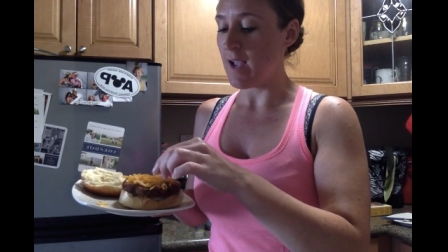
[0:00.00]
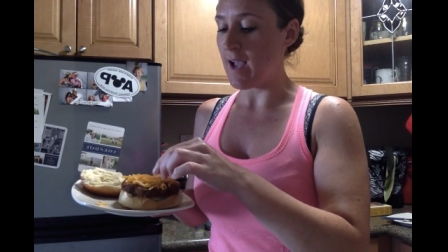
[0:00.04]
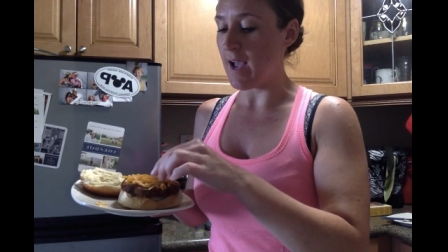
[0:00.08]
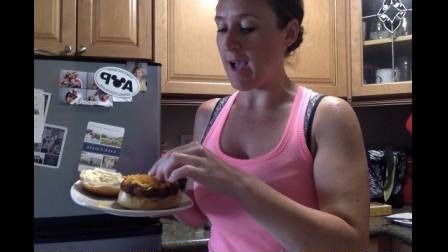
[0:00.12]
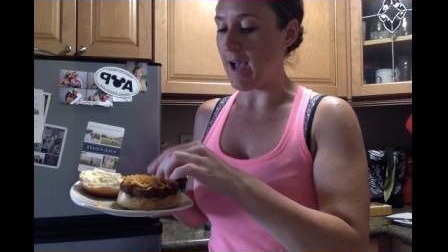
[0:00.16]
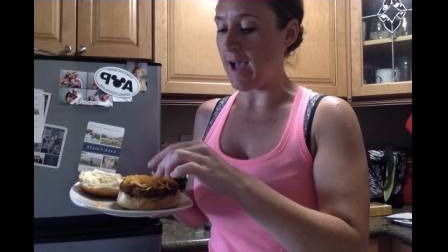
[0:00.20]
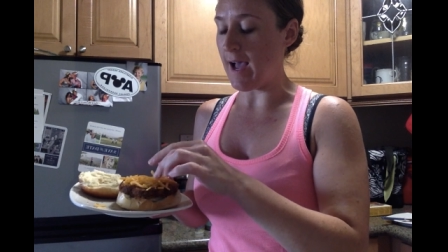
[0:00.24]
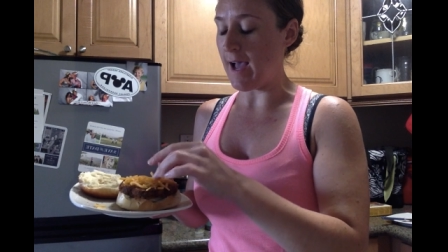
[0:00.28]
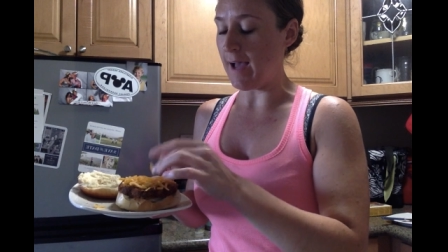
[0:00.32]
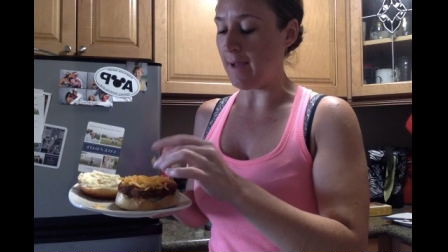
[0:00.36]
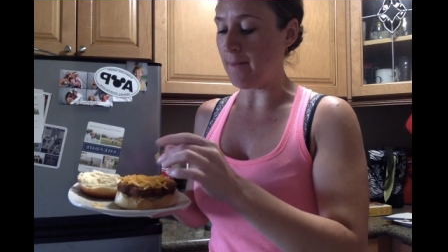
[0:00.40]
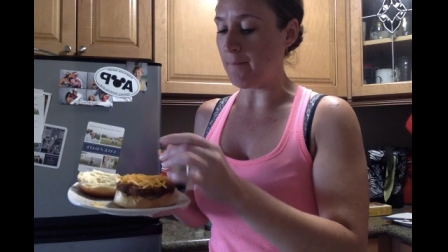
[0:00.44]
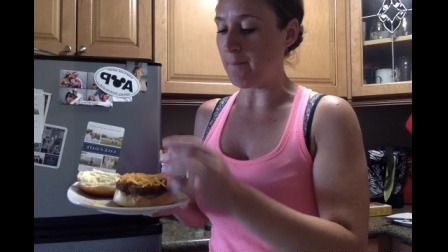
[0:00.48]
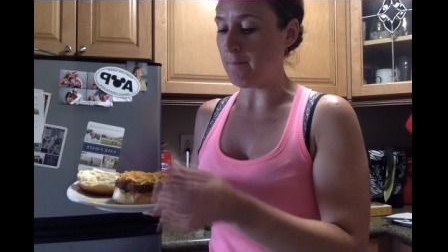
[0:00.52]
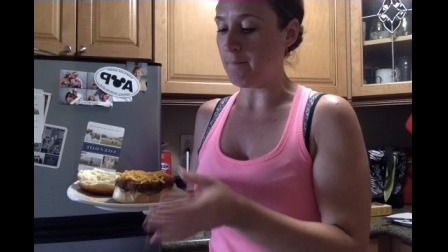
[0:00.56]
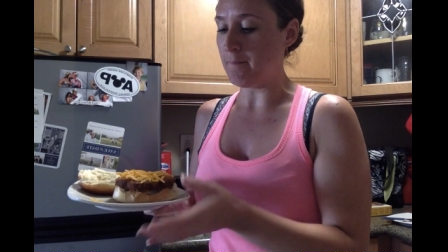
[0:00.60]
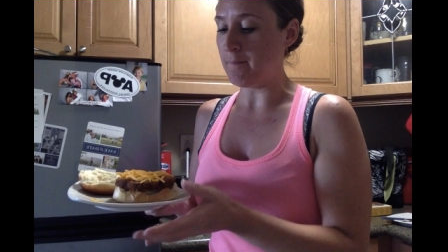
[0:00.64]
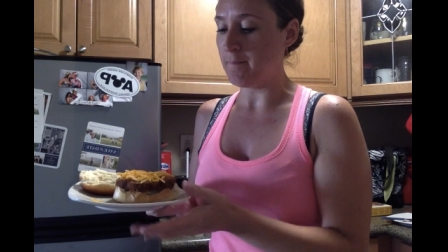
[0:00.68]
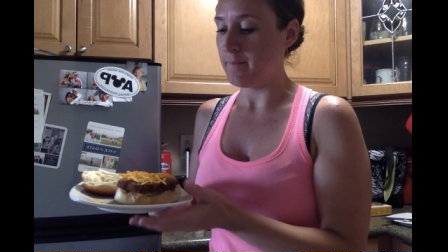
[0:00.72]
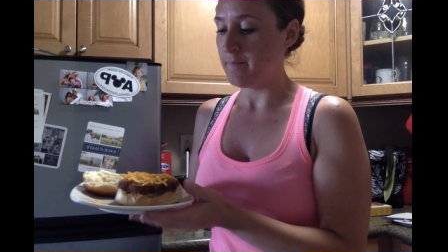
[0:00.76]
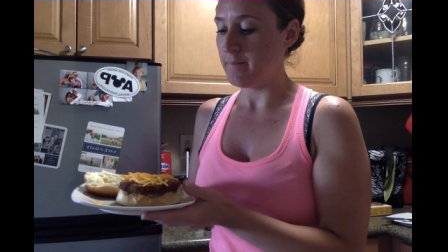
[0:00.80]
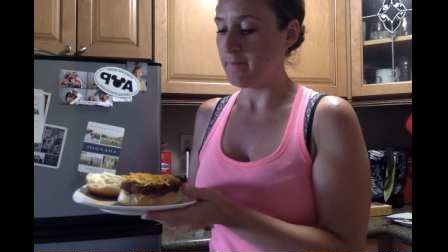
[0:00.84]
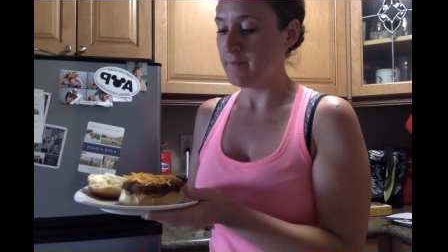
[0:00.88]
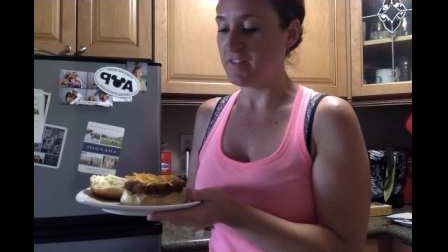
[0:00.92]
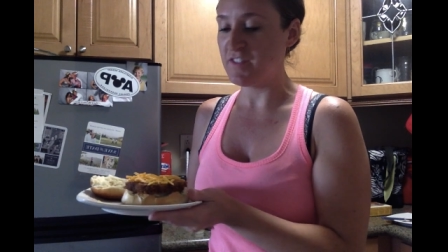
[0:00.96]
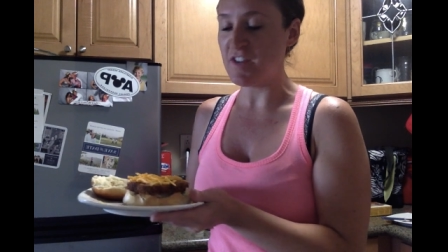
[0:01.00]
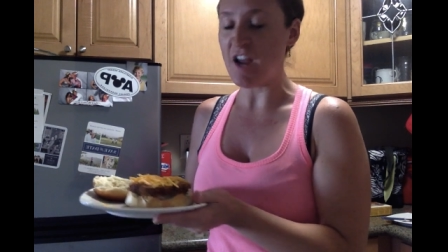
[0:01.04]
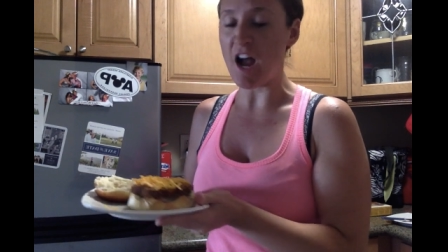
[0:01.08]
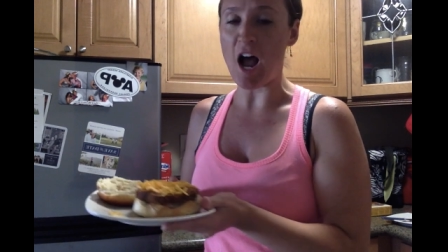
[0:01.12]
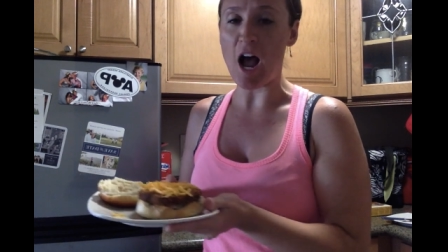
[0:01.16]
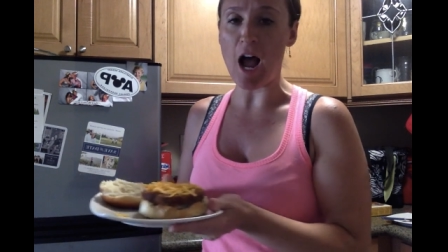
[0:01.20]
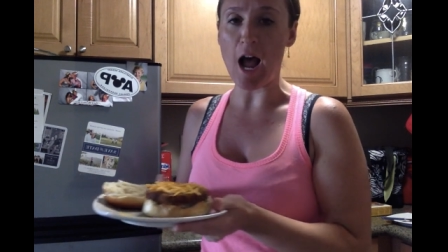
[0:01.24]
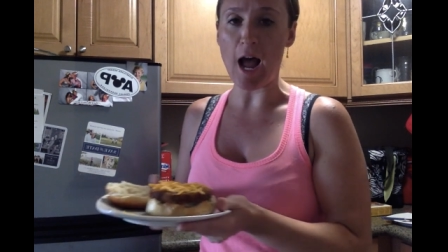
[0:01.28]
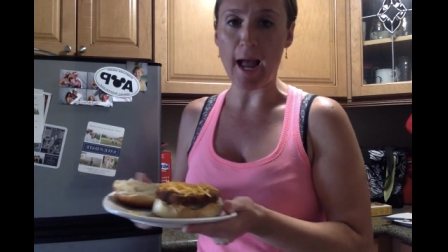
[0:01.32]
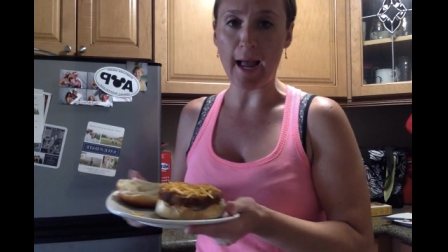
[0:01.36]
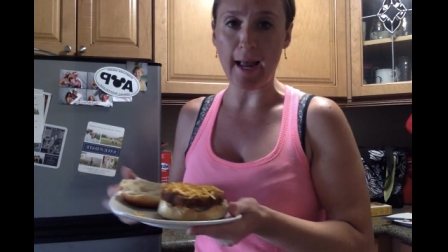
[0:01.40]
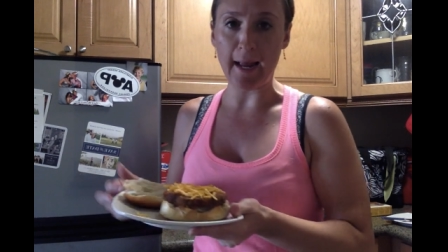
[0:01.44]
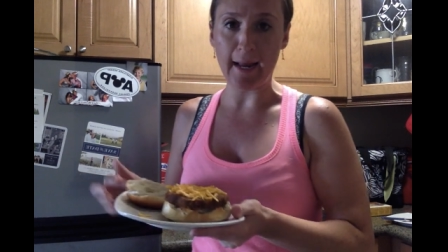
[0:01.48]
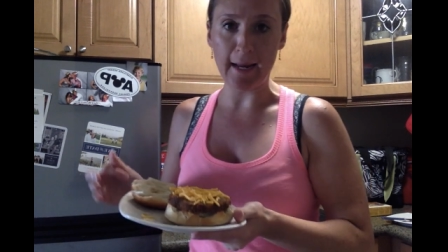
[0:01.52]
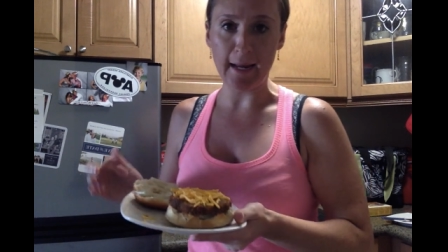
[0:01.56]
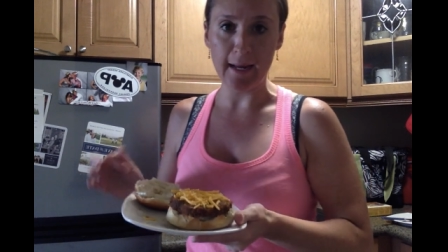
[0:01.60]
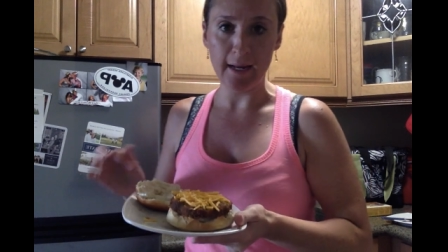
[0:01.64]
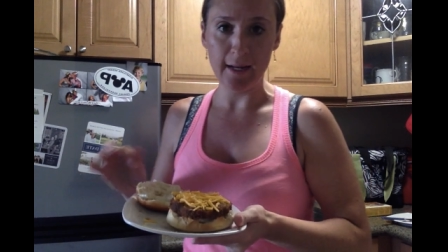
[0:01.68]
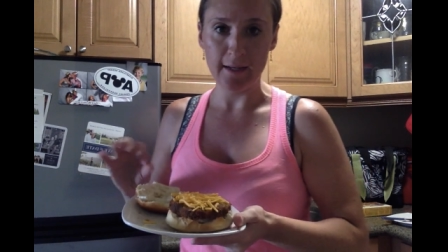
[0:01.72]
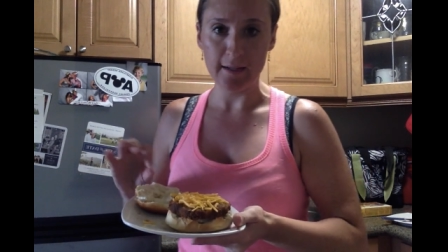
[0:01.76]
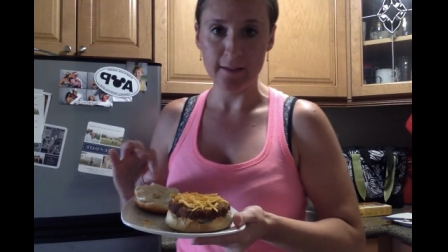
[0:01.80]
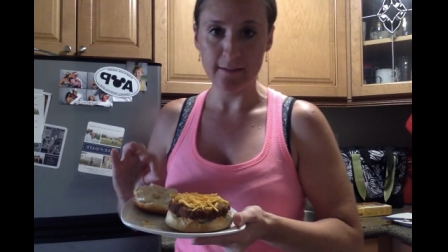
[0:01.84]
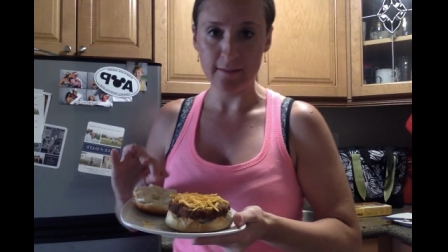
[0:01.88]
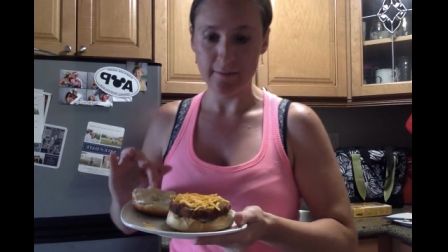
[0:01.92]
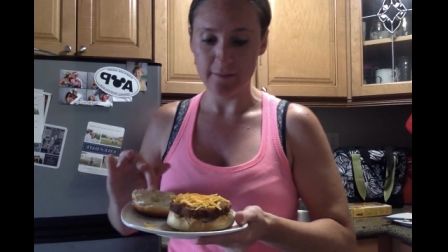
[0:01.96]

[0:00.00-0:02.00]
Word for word: um, Thai